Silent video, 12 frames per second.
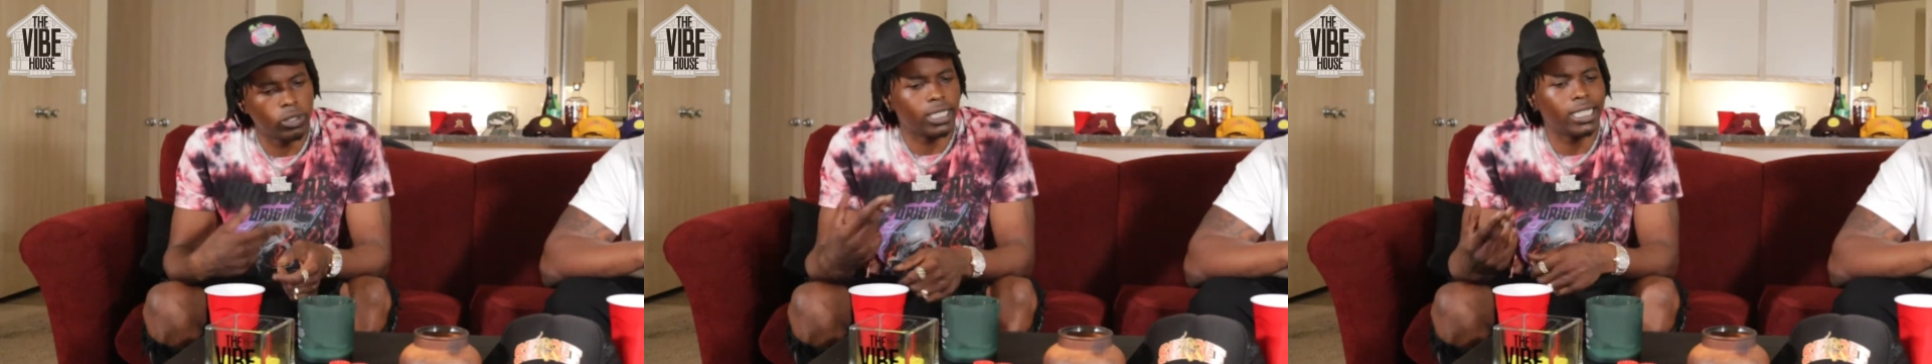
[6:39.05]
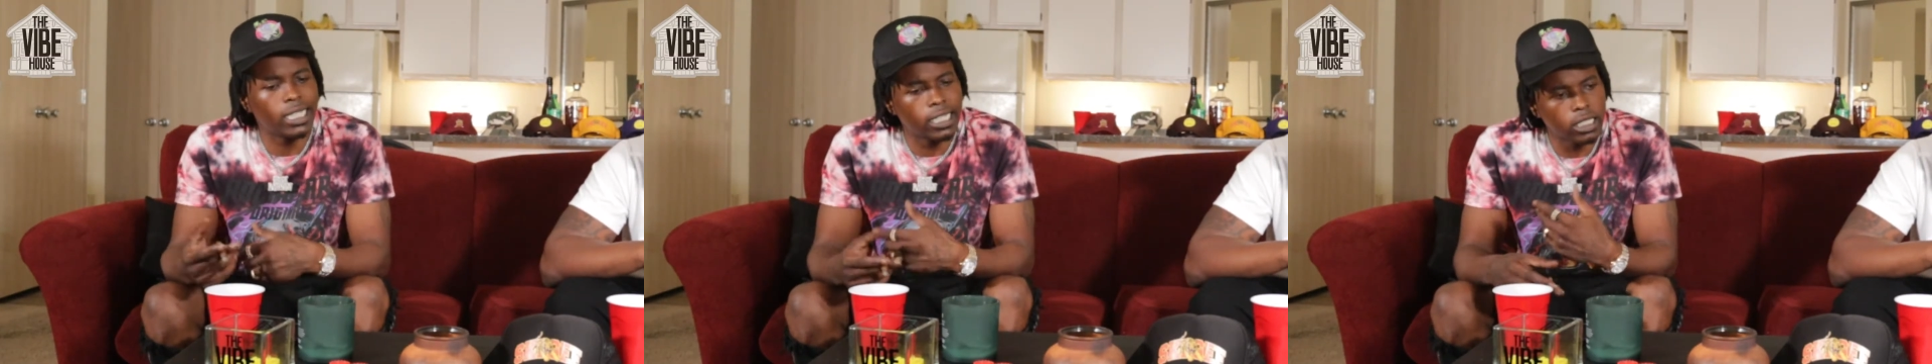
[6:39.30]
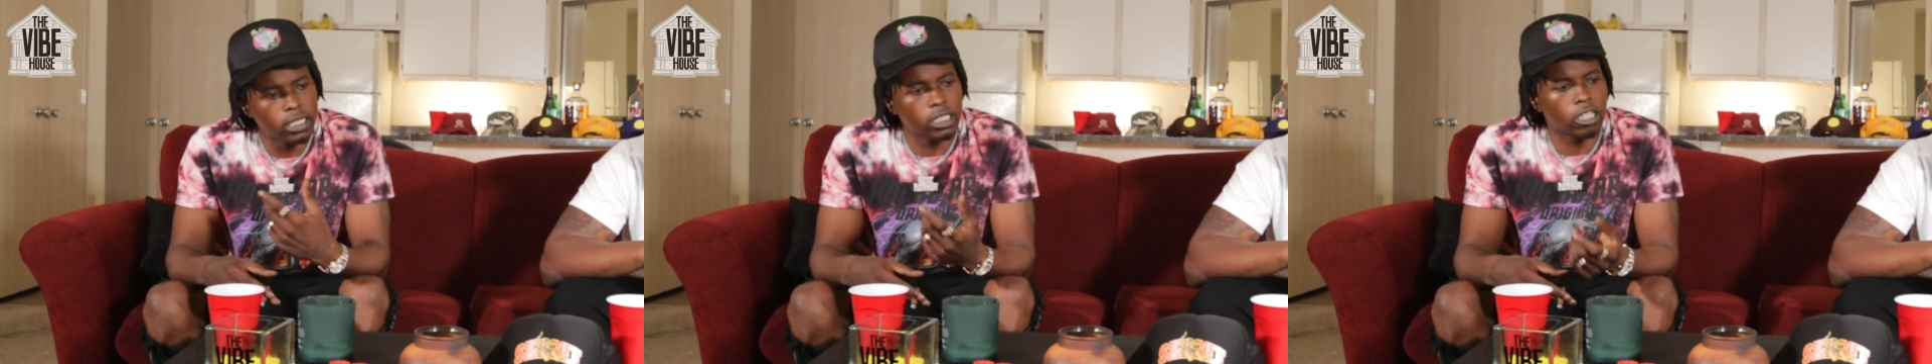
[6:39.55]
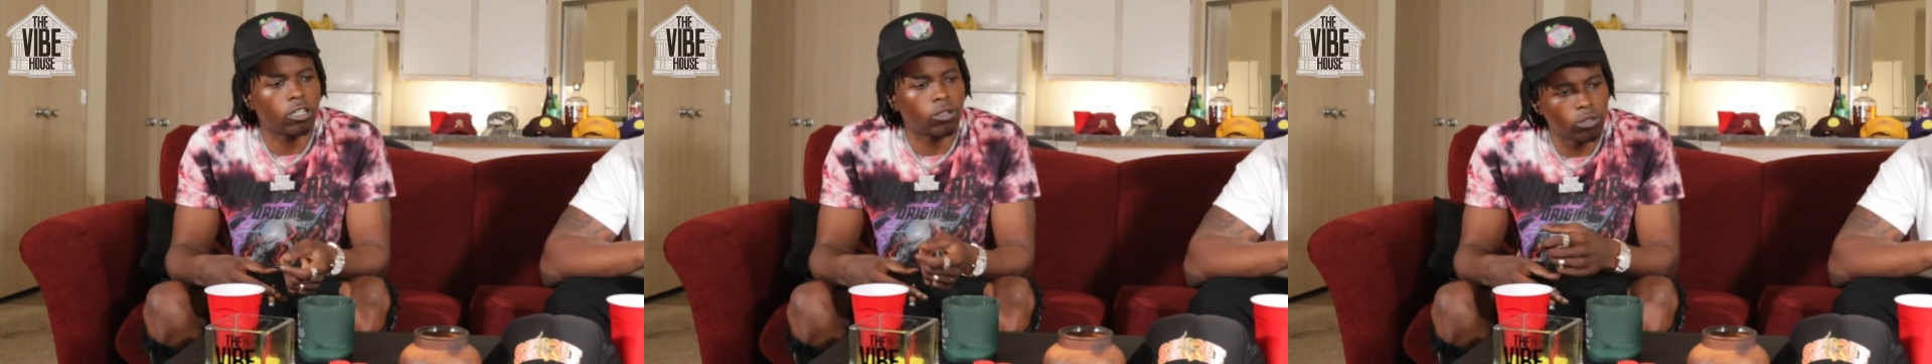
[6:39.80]
did the
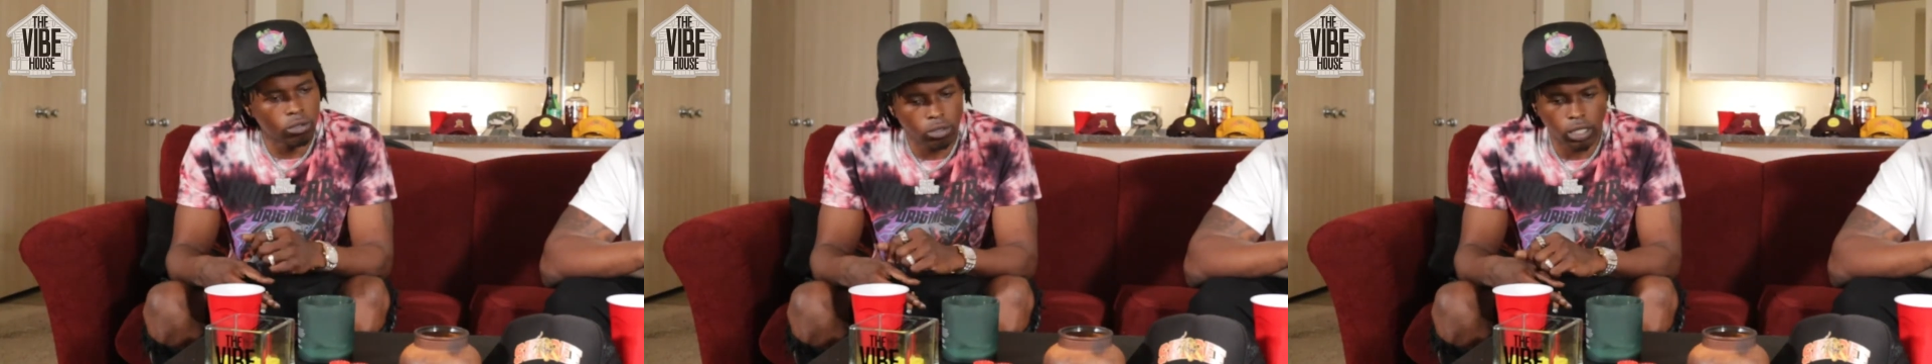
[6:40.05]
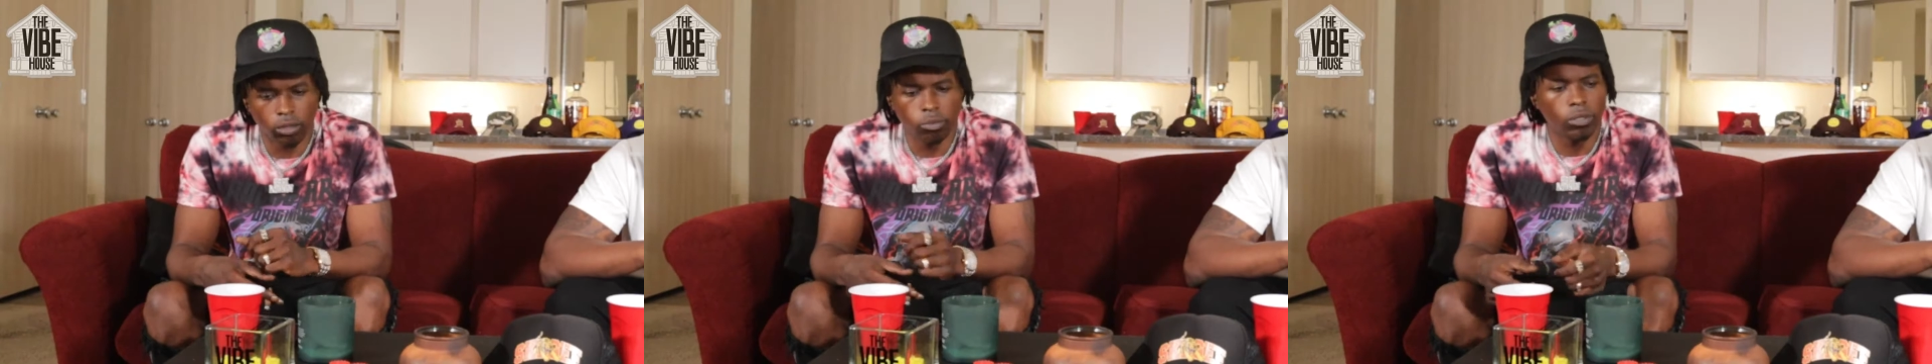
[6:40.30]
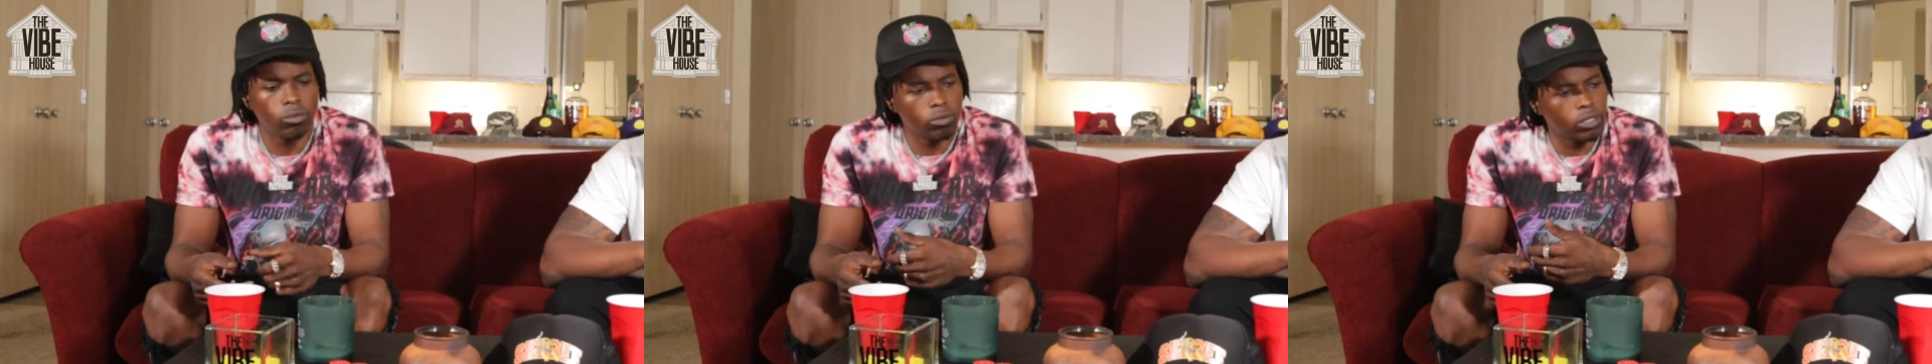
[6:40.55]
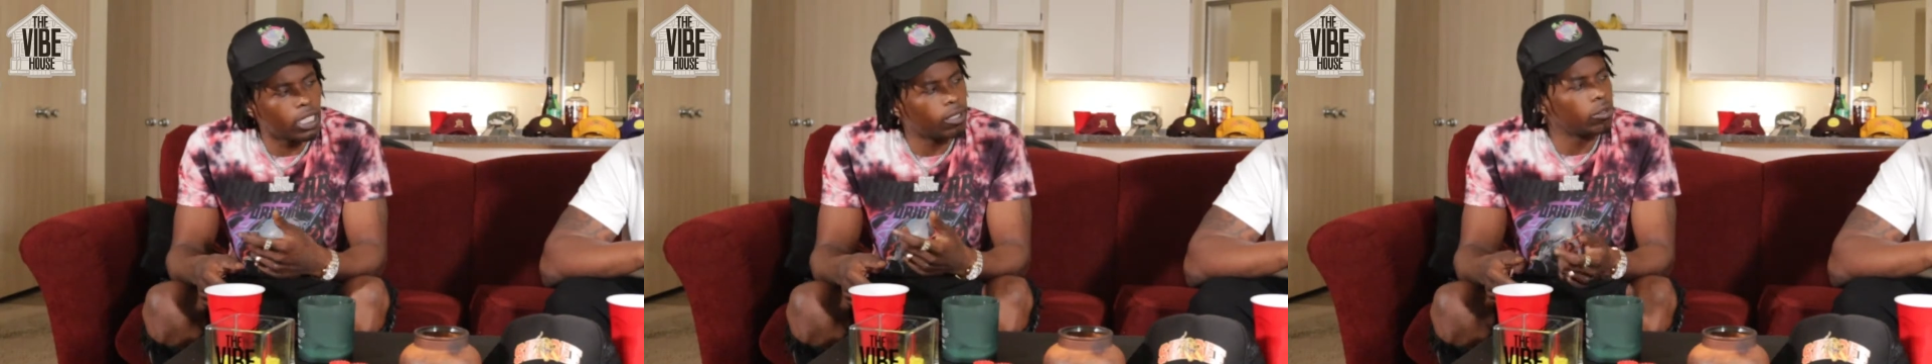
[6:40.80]
song and people were
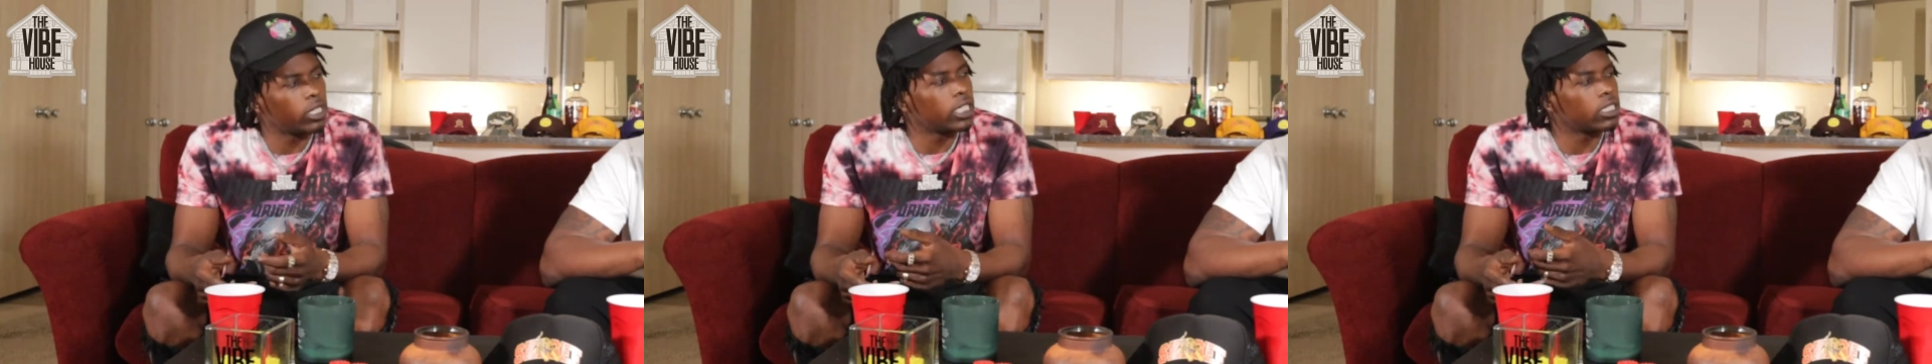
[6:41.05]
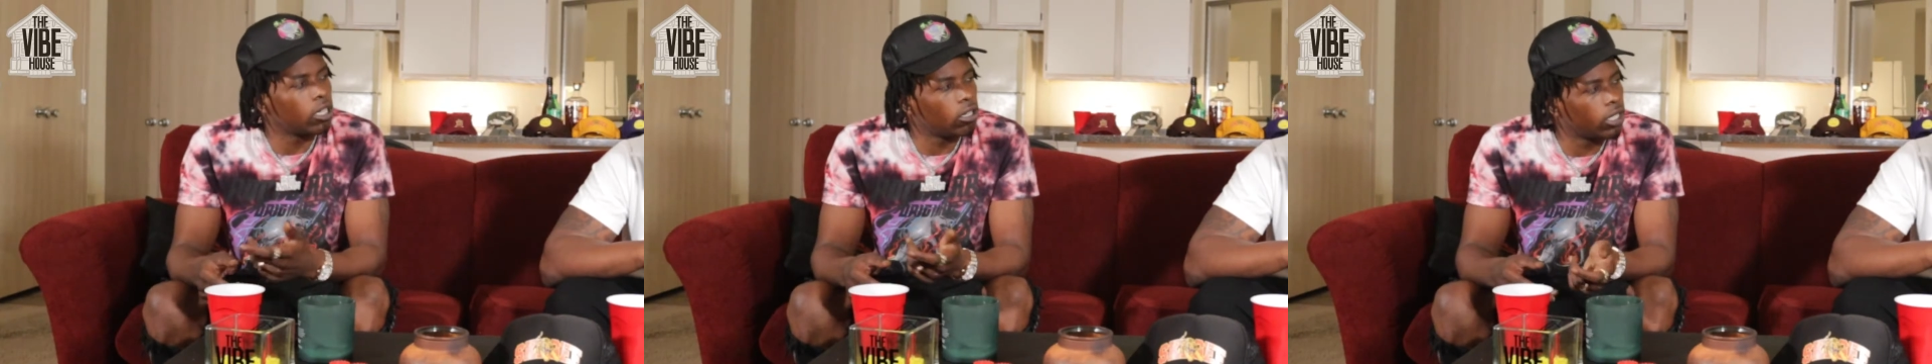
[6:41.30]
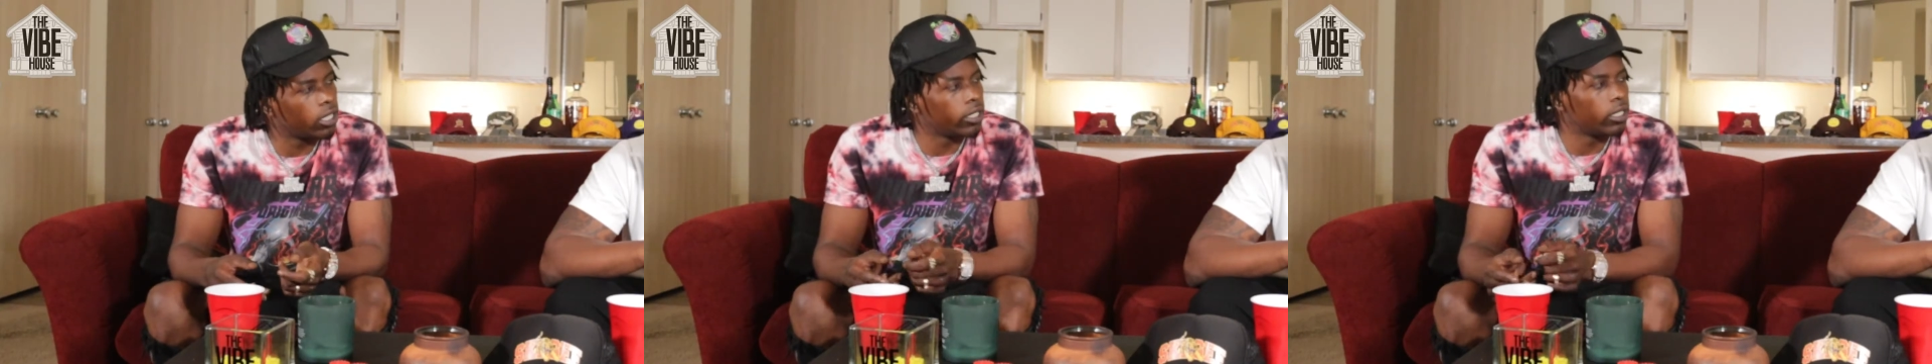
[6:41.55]
like, bro, that's hard.